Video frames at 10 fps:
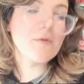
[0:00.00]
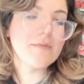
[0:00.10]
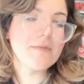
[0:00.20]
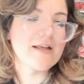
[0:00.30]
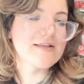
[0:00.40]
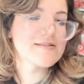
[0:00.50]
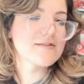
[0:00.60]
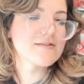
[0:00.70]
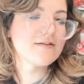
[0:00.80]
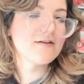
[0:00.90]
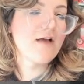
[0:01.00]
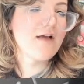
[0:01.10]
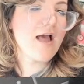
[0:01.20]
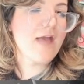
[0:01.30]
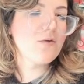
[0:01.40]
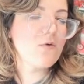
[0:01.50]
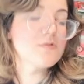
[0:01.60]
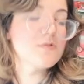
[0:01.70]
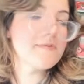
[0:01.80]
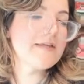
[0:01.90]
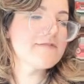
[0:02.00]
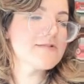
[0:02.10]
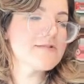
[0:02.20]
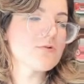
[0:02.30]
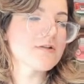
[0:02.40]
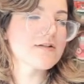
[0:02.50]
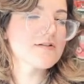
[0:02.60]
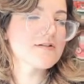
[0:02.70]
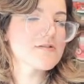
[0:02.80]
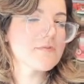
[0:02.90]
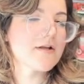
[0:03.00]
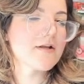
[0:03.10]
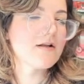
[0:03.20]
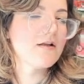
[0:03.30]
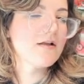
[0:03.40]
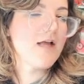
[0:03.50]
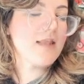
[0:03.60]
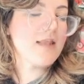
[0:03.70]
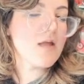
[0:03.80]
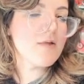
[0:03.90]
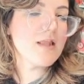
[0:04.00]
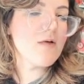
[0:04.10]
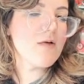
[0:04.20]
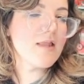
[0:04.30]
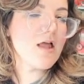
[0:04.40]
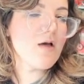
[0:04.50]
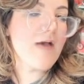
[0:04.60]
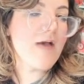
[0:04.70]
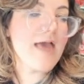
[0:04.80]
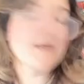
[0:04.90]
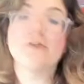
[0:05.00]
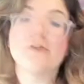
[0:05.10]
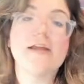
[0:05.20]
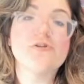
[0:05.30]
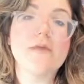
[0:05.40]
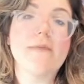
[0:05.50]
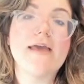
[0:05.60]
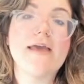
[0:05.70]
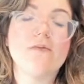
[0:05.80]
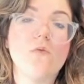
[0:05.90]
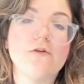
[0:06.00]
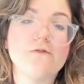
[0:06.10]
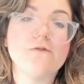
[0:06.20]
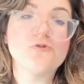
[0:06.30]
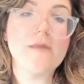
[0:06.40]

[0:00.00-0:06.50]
be nice. Speaking of Discord, there, just put it. Hello. I had a great trip. I had a wonderful trip,